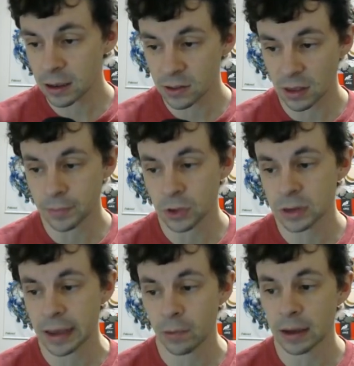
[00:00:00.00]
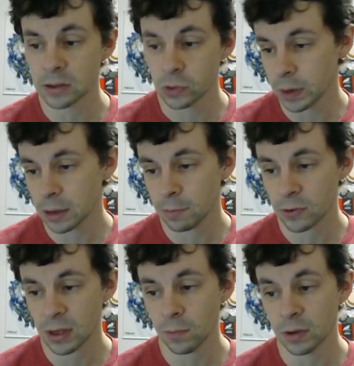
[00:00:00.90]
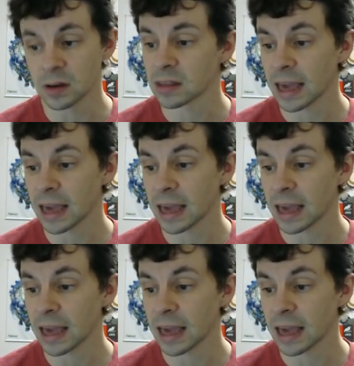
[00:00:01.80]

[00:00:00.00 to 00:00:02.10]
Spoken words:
consumption down by 20% when his